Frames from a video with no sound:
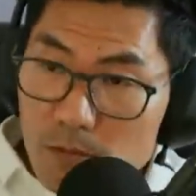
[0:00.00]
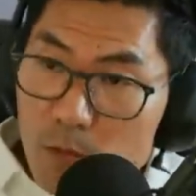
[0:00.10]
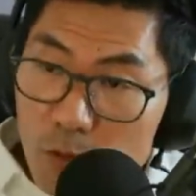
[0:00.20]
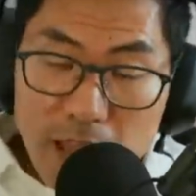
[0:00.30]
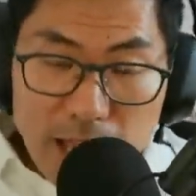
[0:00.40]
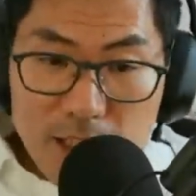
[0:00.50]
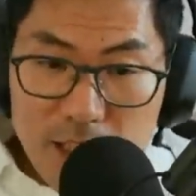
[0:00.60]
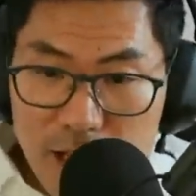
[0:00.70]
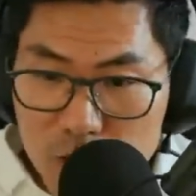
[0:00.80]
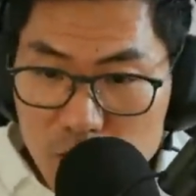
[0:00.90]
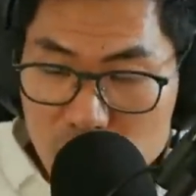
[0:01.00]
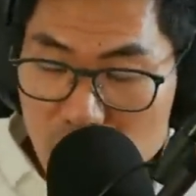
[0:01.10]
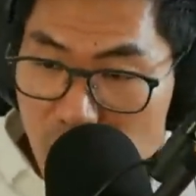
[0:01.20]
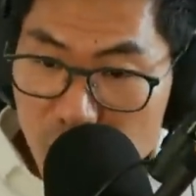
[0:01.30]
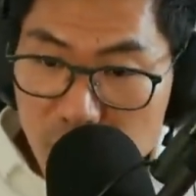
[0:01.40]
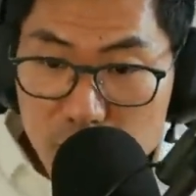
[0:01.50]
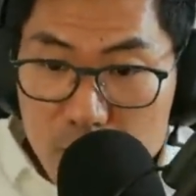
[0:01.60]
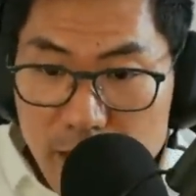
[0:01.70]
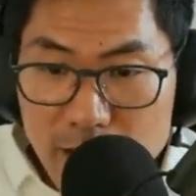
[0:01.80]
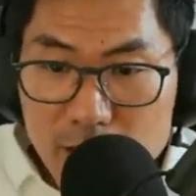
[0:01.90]
with that said, Chris, thank you for giving me
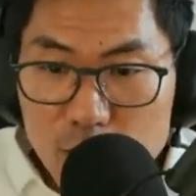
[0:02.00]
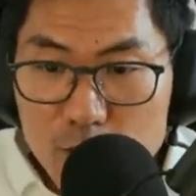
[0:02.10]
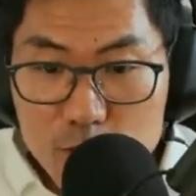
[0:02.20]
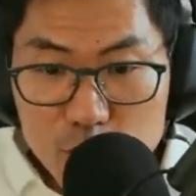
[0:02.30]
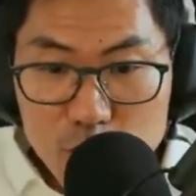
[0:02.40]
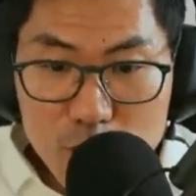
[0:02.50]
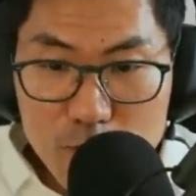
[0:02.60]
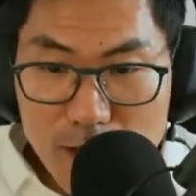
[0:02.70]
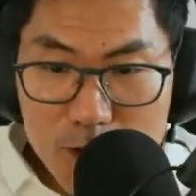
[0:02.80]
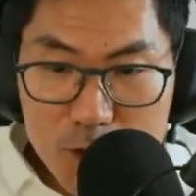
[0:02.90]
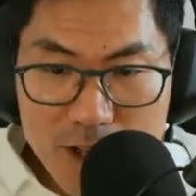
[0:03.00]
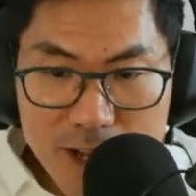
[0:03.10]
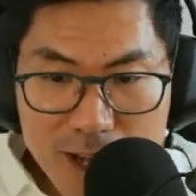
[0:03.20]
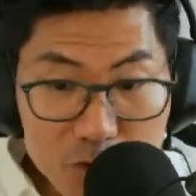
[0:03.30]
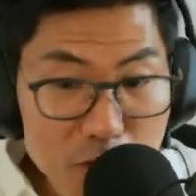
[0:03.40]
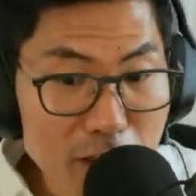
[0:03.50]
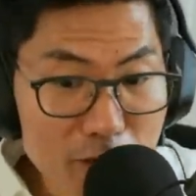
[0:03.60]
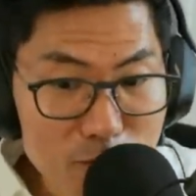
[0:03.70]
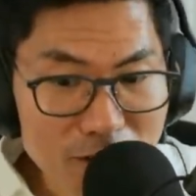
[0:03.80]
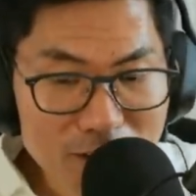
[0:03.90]
the handoff to talk about Greg
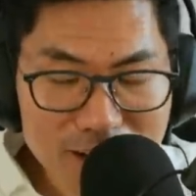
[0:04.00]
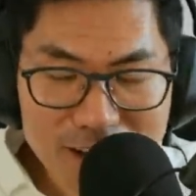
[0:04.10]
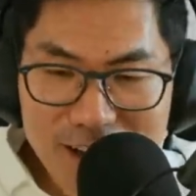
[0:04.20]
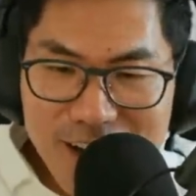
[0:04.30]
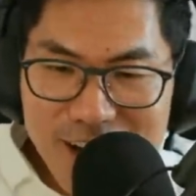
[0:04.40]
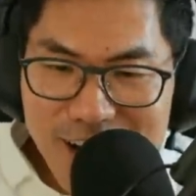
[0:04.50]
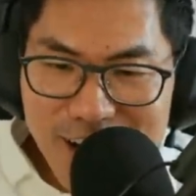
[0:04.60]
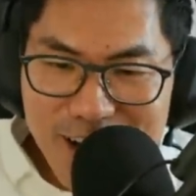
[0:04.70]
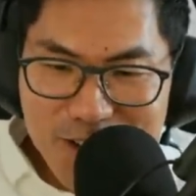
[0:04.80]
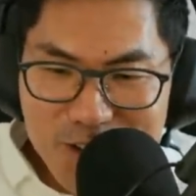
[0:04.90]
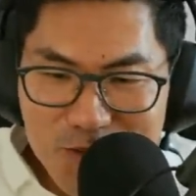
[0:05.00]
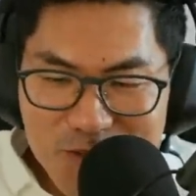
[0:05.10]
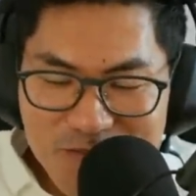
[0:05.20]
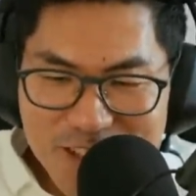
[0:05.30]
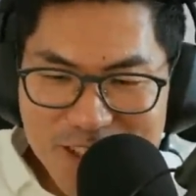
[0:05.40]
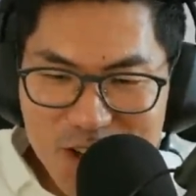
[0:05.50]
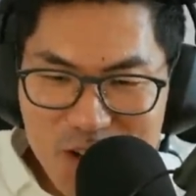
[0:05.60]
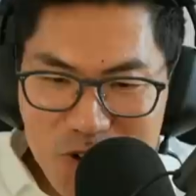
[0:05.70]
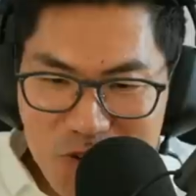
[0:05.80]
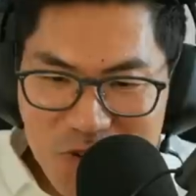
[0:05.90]
Abel.
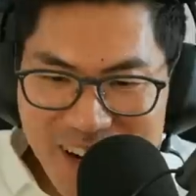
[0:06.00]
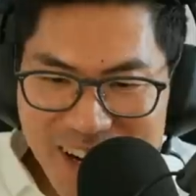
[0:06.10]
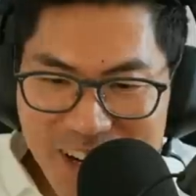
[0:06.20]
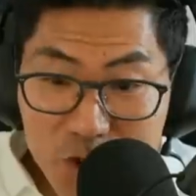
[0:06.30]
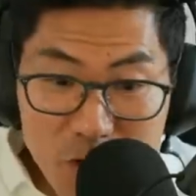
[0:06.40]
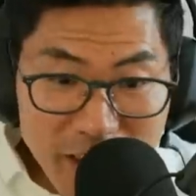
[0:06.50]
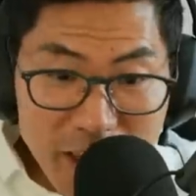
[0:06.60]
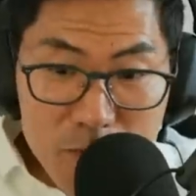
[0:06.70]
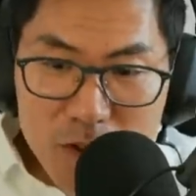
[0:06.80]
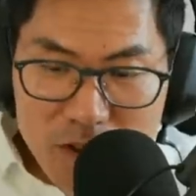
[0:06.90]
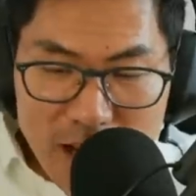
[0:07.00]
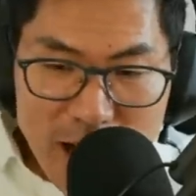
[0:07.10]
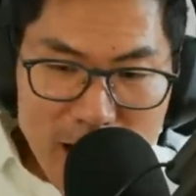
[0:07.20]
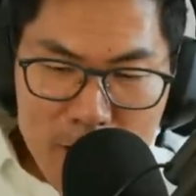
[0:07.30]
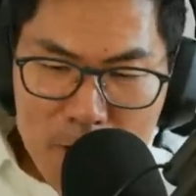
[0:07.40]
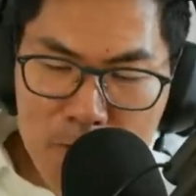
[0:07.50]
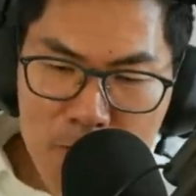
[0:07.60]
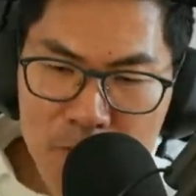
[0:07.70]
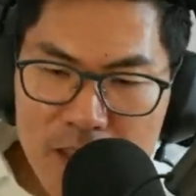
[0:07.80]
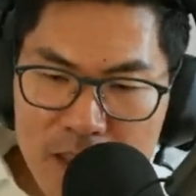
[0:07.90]
So Greg
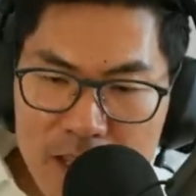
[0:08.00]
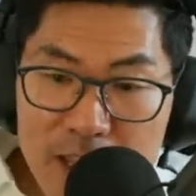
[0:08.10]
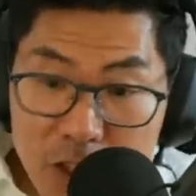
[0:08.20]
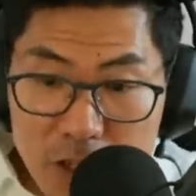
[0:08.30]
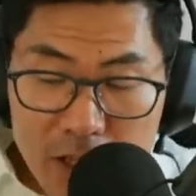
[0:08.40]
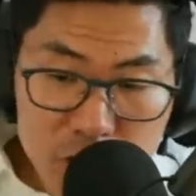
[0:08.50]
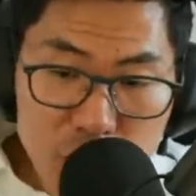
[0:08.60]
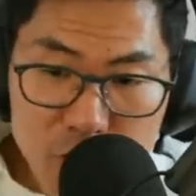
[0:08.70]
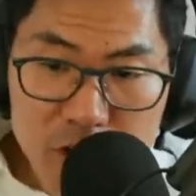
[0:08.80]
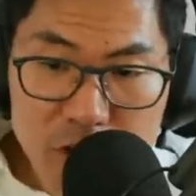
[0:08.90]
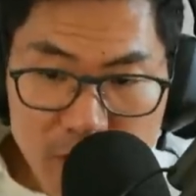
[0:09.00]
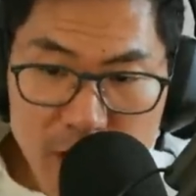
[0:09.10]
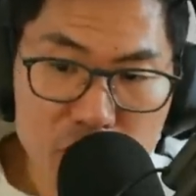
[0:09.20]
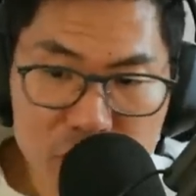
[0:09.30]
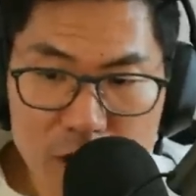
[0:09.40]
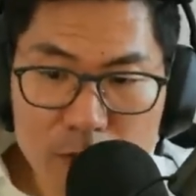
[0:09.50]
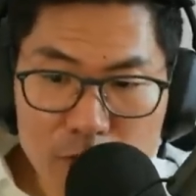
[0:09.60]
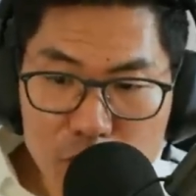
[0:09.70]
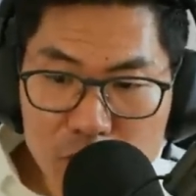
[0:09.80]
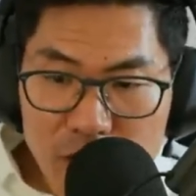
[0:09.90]
Abel, he's currently the vice chairman
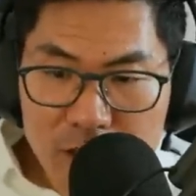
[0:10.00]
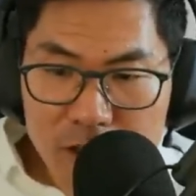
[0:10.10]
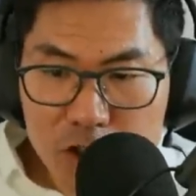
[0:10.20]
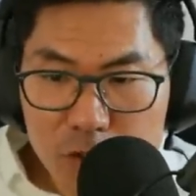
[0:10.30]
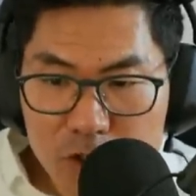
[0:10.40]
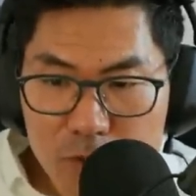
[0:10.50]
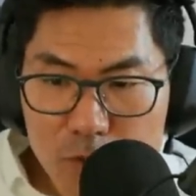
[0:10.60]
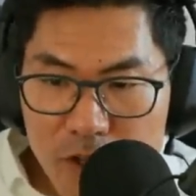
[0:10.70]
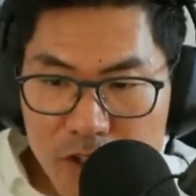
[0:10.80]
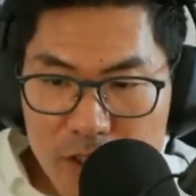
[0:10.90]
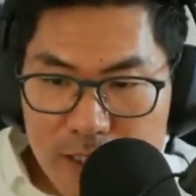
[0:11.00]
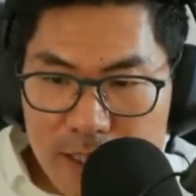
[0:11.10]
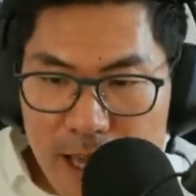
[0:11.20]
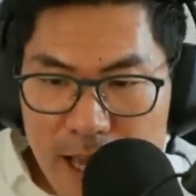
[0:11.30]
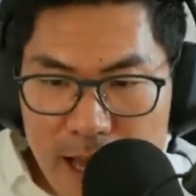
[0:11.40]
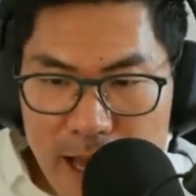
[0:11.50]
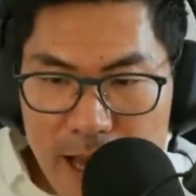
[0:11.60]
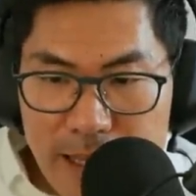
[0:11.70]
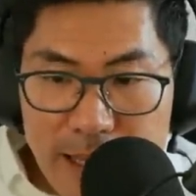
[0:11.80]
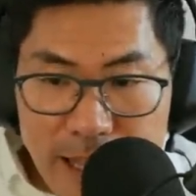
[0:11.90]
for non-insurance operations
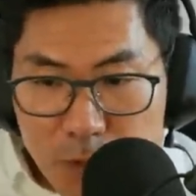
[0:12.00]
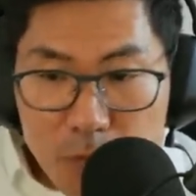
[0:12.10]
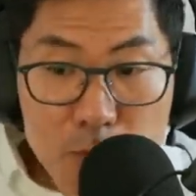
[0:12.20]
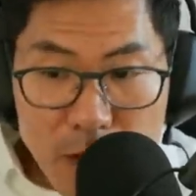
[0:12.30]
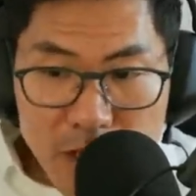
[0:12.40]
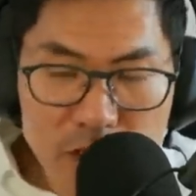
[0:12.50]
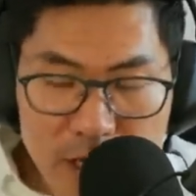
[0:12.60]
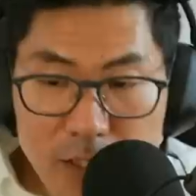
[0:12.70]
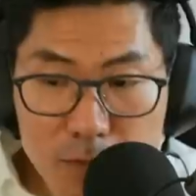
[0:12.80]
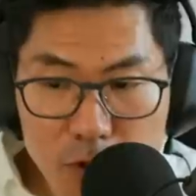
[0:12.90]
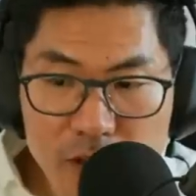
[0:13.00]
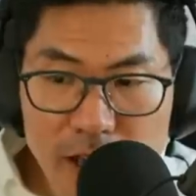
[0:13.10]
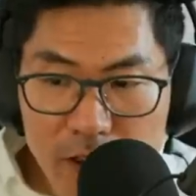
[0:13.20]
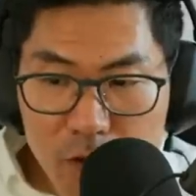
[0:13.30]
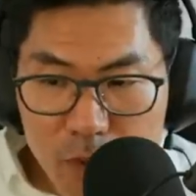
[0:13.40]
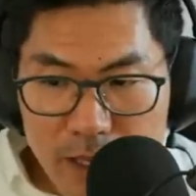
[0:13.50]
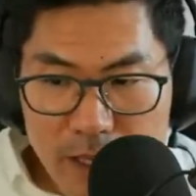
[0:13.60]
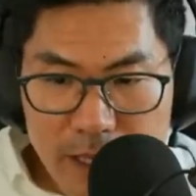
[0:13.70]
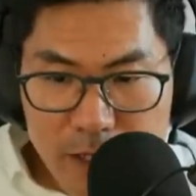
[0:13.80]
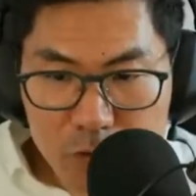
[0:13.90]
and has been buying shares in Berkshire
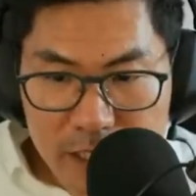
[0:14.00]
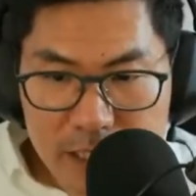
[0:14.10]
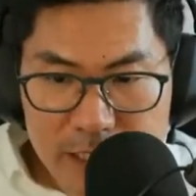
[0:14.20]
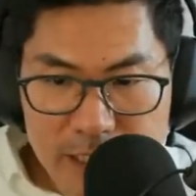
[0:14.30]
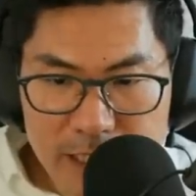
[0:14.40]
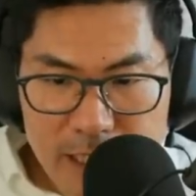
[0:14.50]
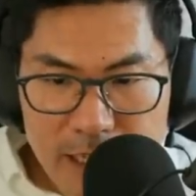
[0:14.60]
Hathaway here recently